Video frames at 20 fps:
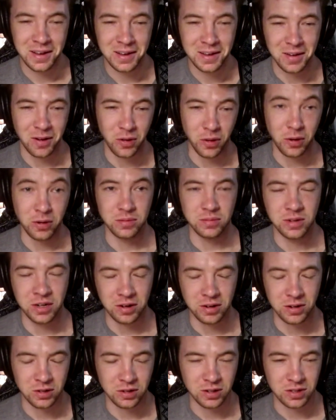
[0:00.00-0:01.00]
although
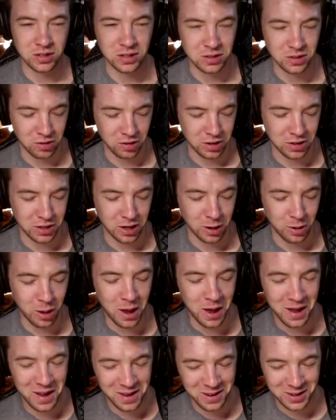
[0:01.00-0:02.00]
Derek Trucks does a great job
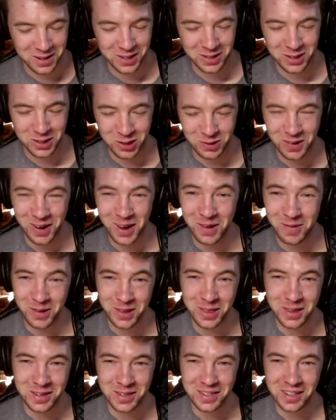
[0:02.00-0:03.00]
to shred with
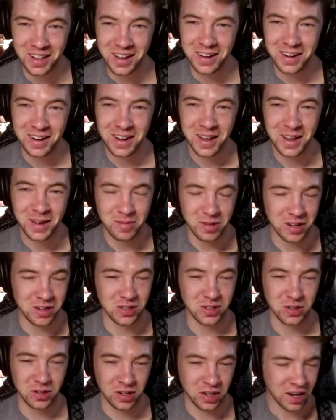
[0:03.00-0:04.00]
a slide,
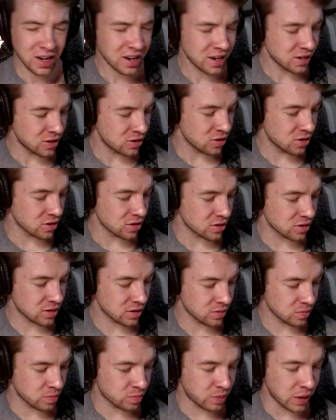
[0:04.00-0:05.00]
because you're
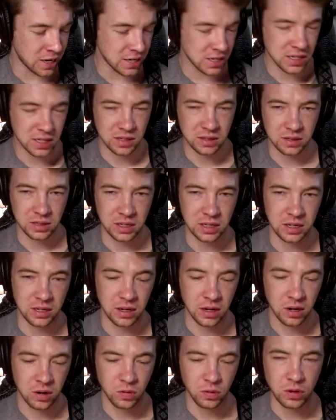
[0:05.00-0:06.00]
basically
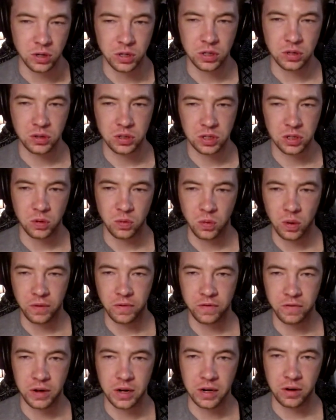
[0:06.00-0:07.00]
reduced to one
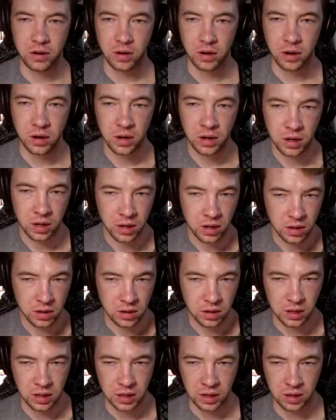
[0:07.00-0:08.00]
finger
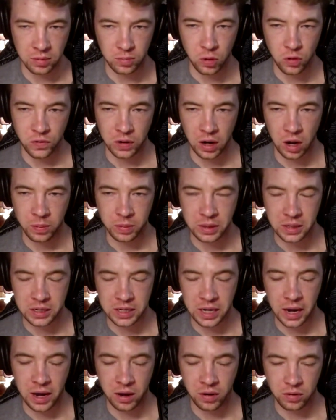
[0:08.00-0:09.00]
moving up and
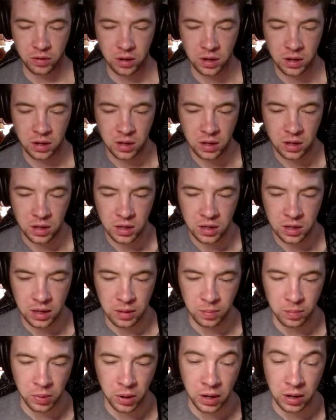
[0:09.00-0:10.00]
down,
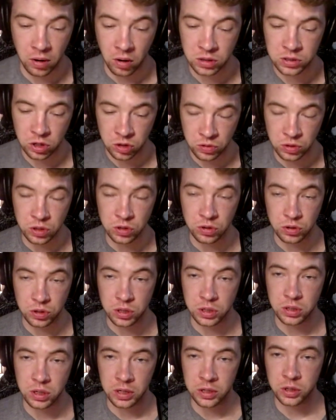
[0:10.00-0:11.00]
but also you're
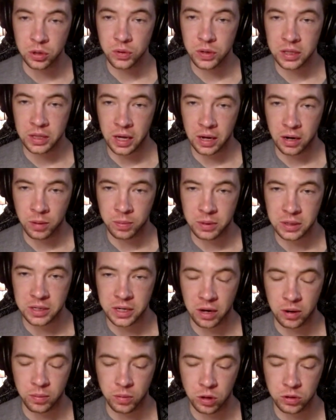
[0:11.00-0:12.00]
doing that up and
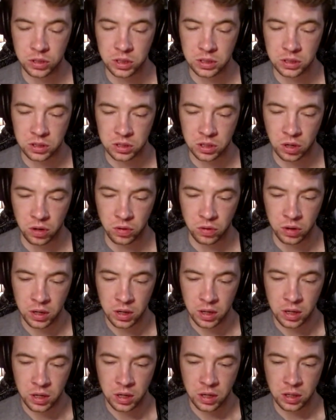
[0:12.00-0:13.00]
down motion, so
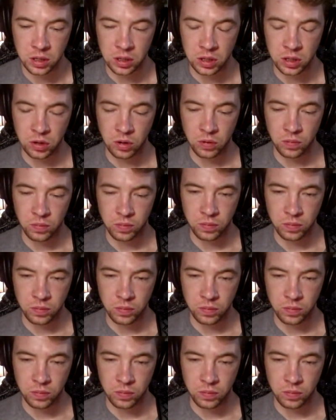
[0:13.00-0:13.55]
your